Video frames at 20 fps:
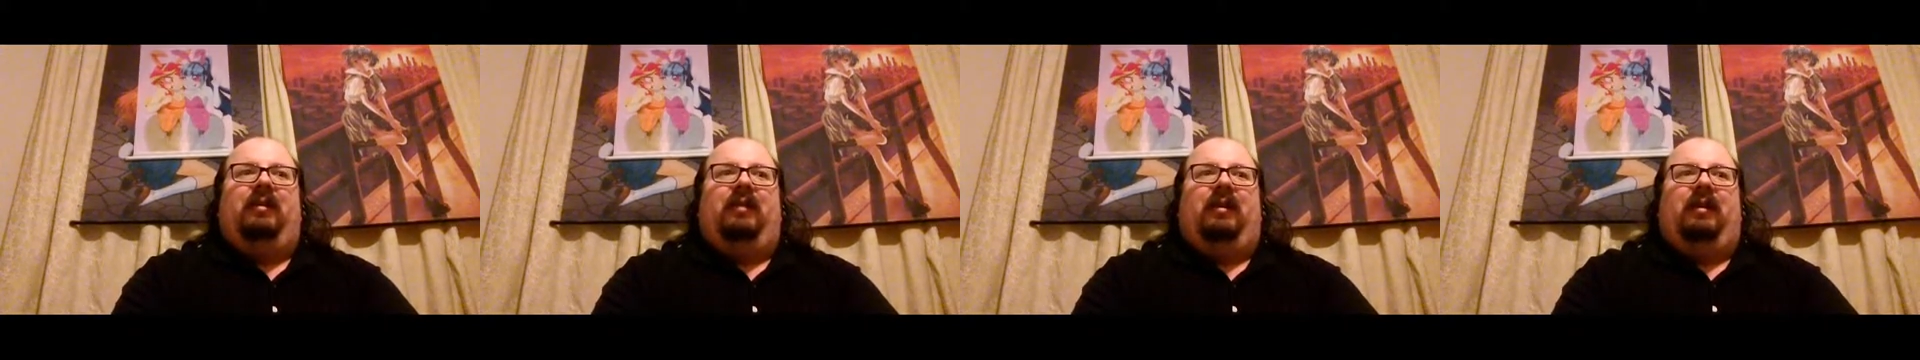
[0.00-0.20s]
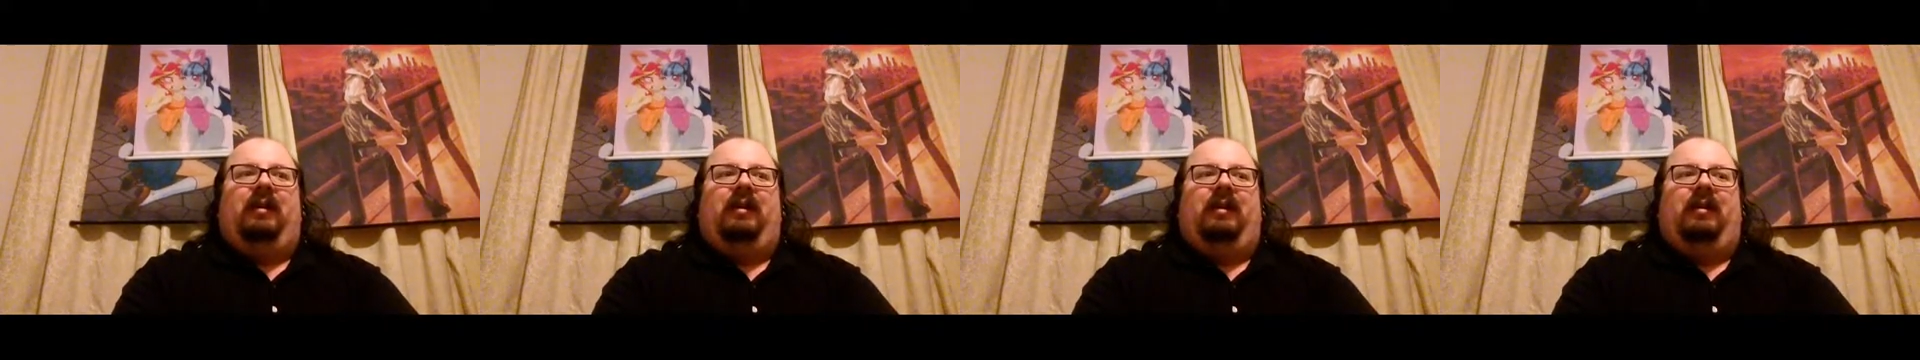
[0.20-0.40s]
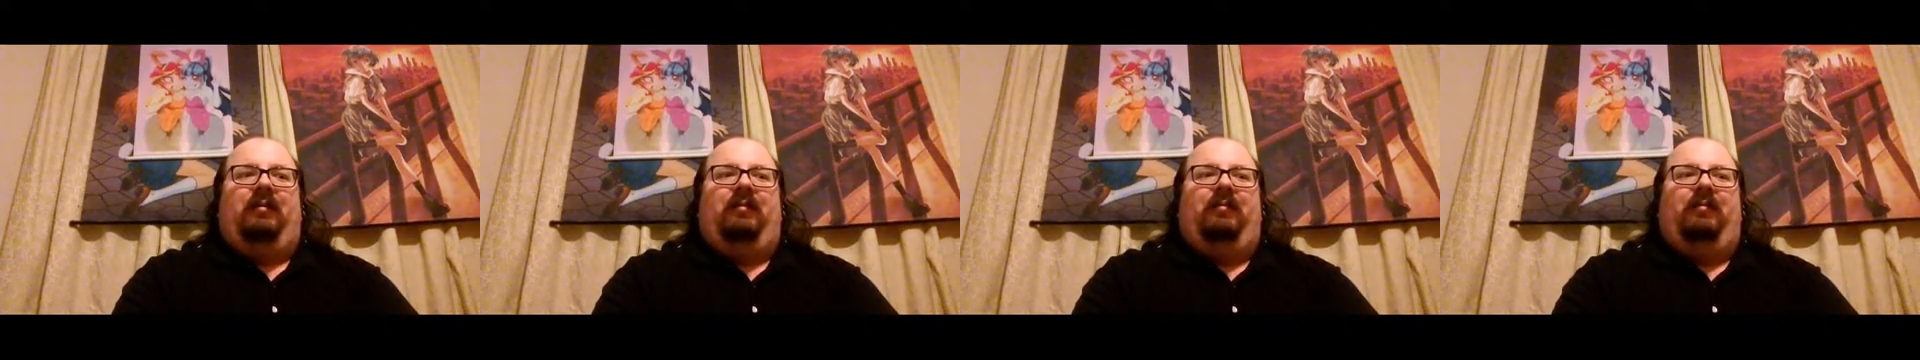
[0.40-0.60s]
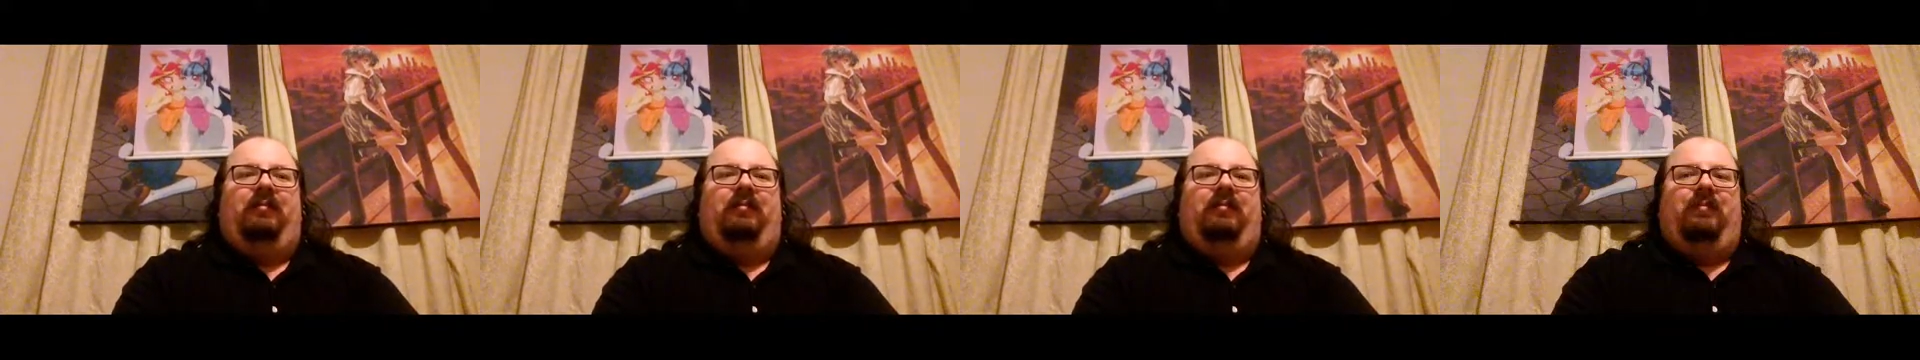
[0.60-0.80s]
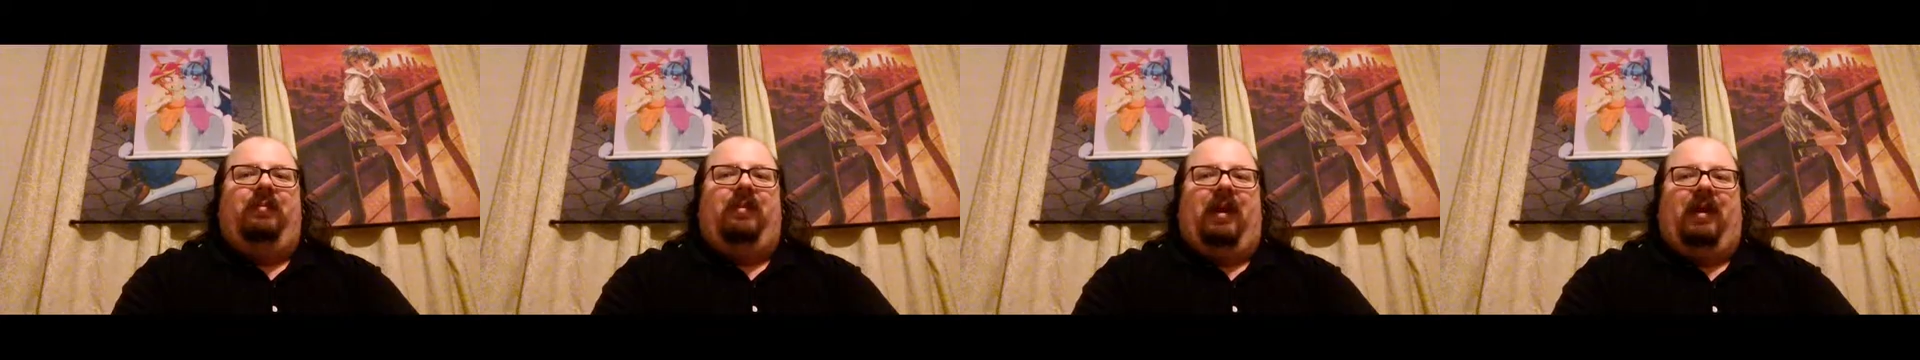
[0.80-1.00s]
I
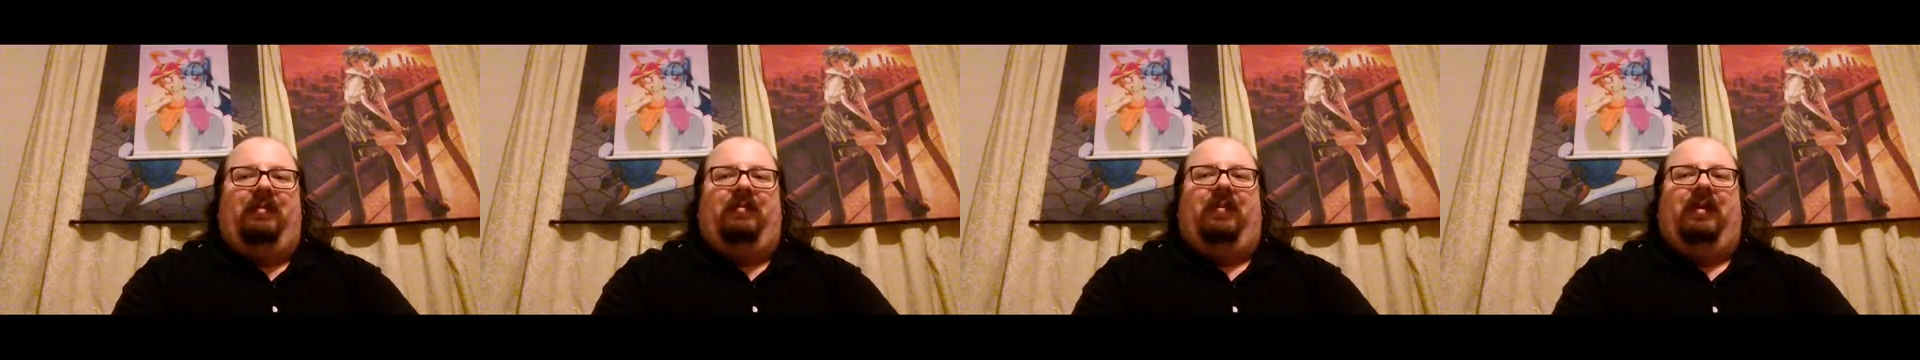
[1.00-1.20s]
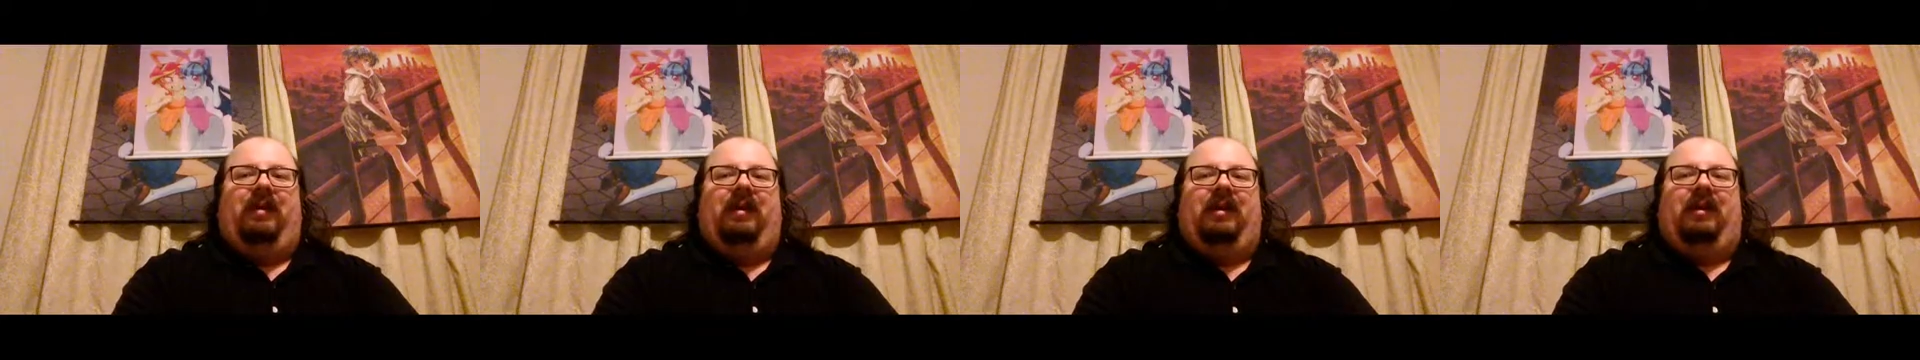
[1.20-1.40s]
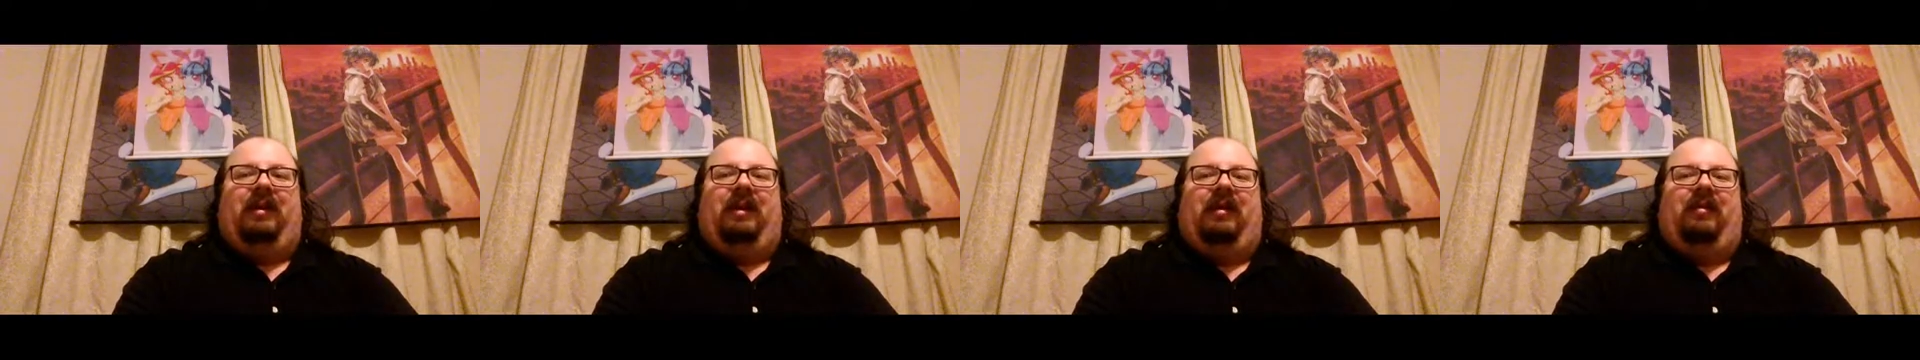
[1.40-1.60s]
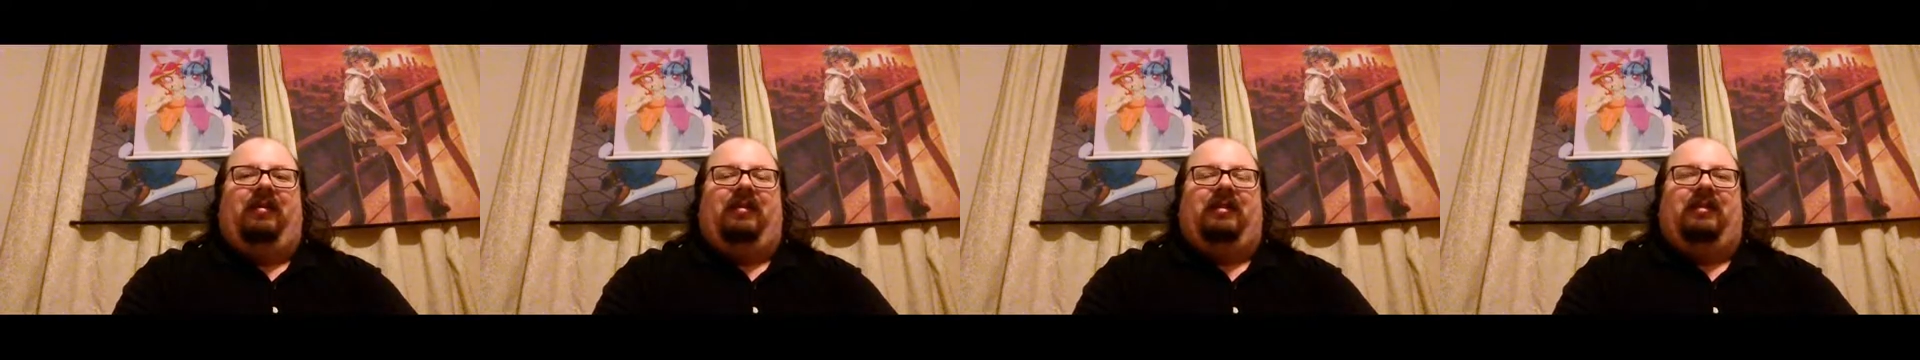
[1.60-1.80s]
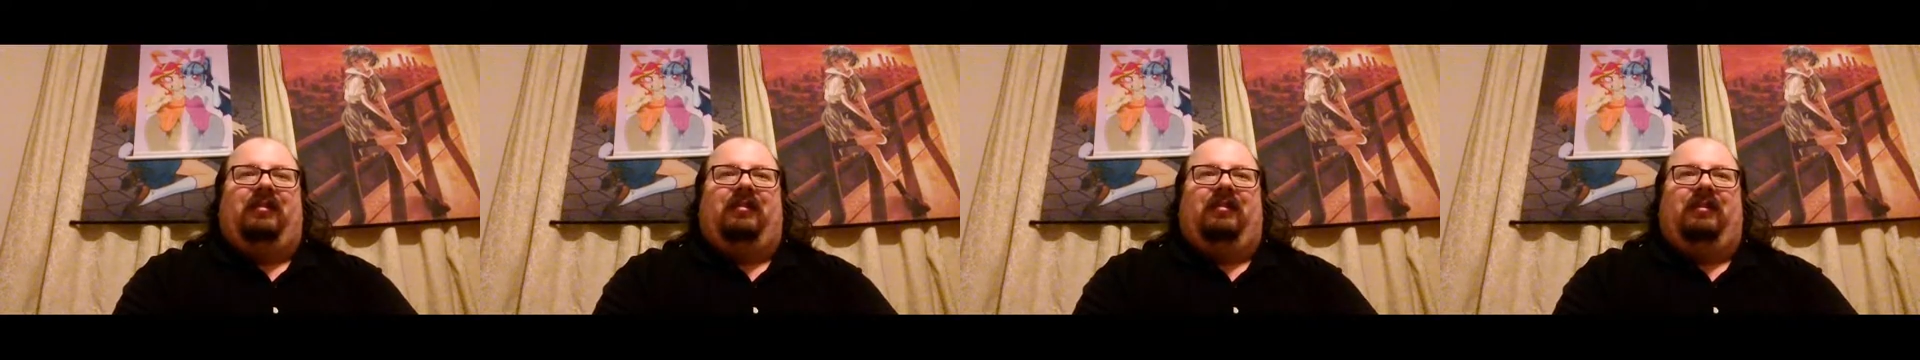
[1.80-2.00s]
made my
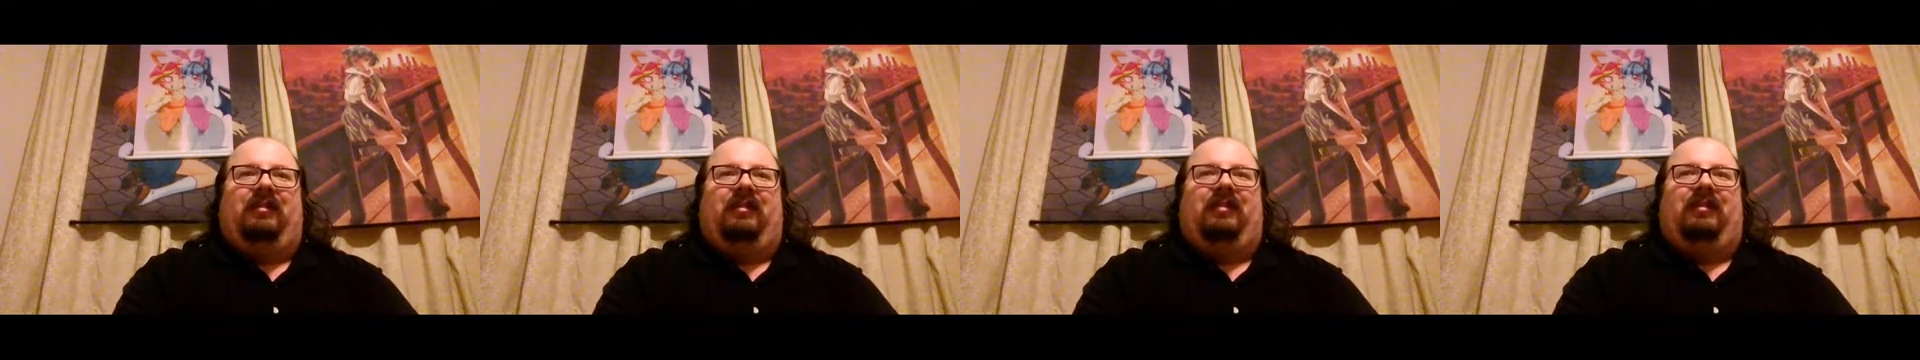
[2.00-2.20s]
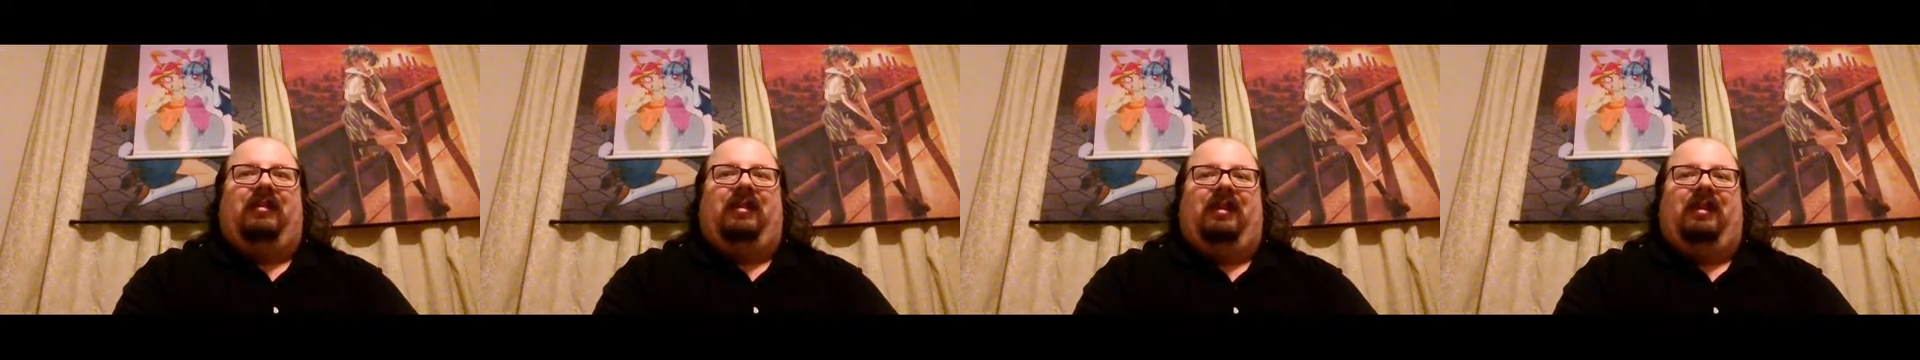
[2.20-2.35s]
character look